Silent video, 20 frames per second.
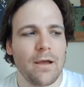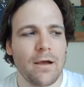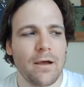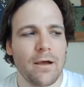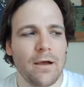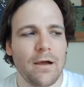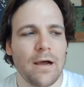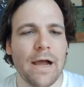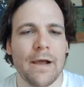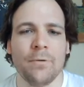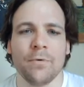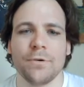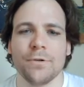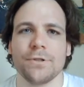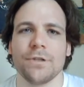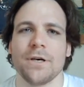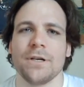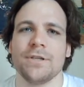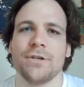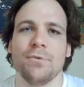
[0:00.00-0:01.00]
I will
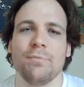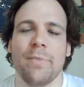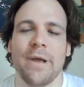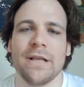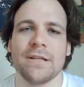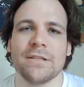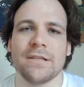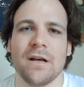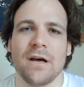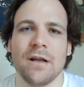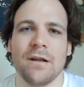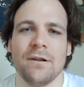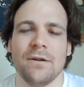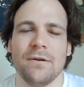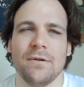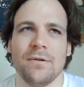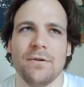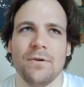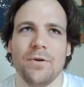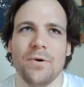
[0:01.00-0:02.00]
judge you based on
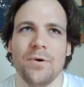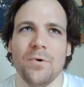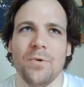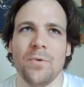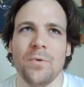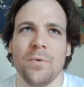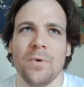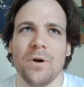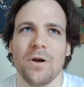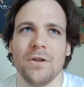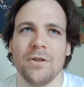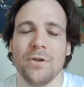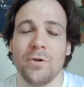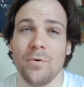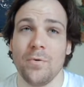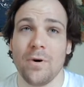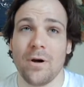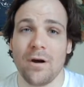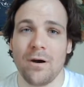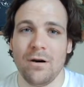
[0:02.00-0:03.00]
who
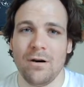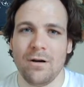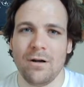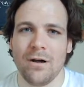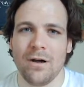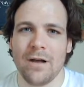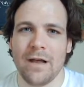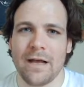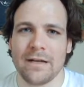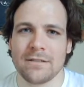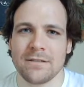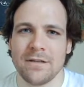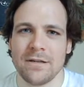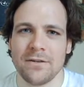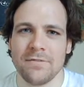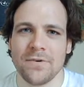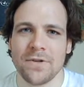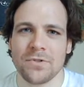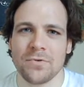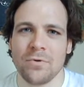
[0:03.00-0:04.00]
you are as an
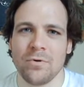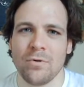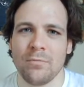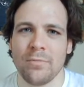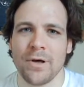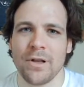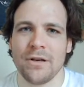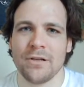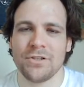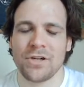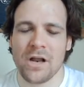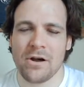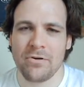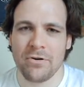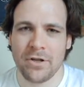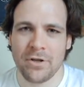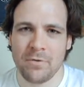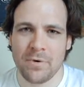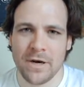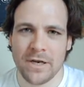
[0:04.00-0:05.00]
individual, but
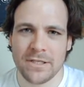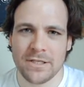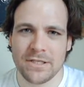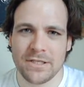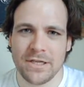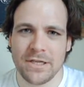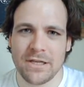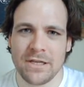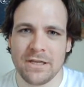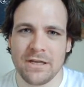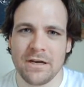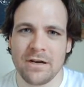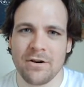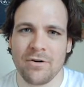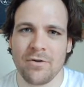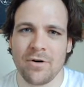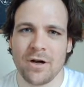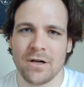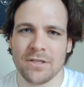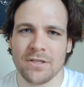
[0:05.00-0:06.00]
generally what I see
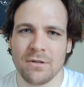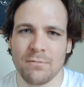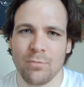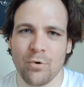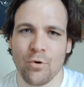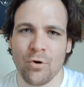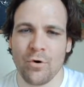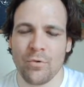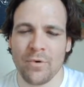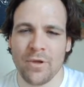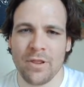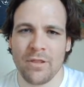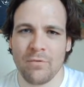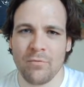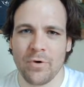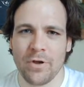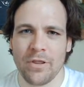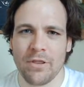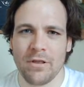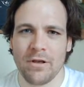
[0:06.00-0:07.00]
across the board
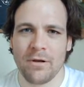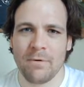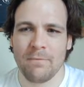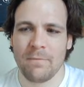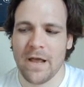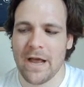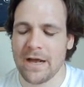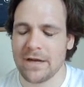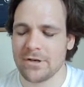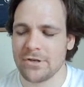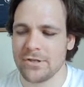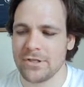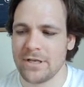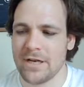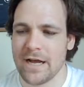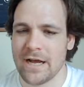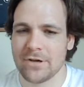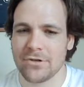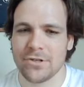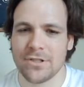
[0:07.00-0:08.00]
with actors and
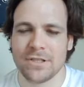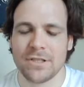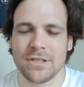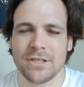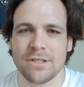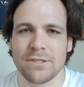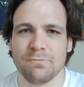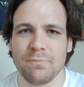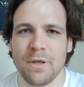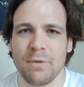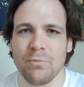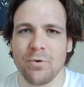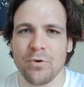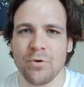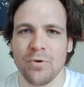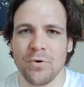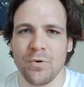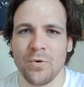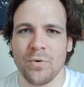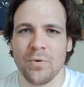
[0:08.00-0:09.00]
actresses is people
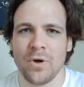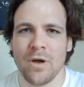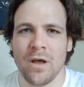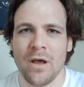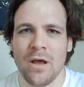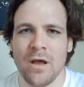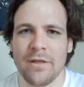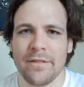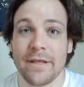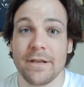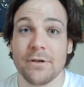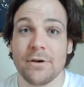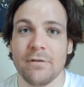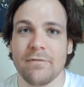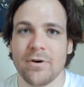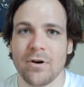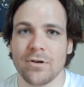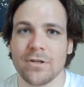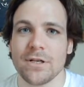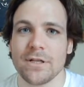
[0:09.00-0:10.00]
who, they do have
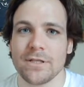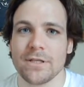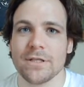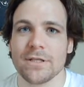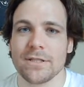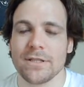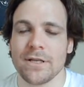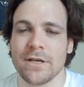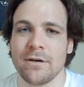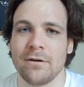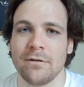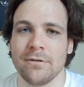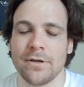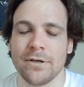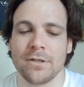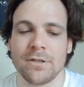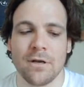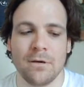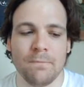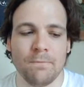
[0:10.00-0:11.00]
an artistic skill.
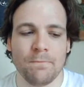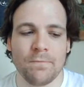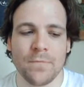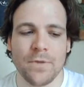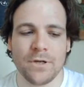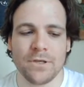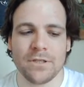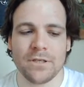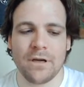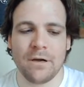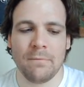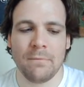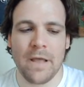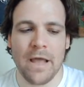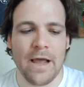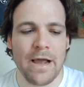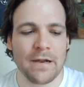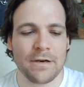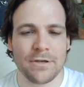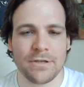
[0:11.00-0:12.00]
There's some
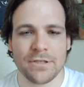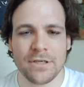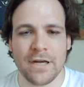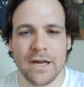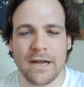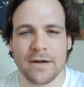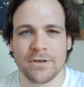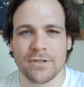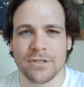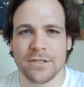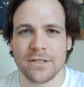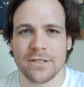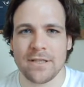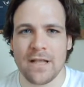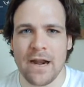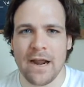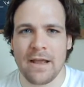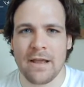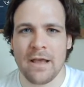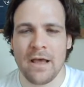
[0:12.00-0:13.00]
actors and actresses
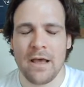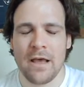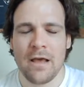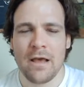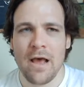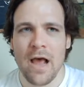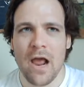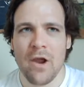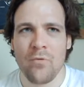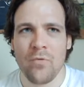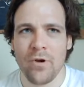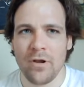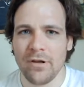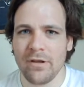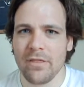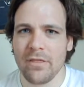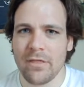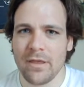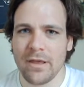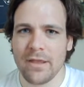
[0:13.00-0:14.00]
that I really
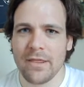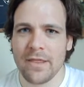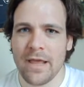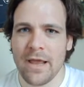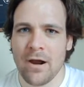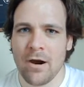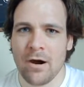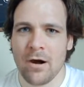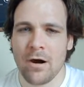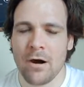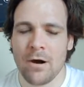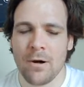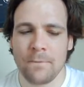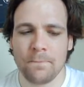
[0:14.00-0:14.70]
think they are,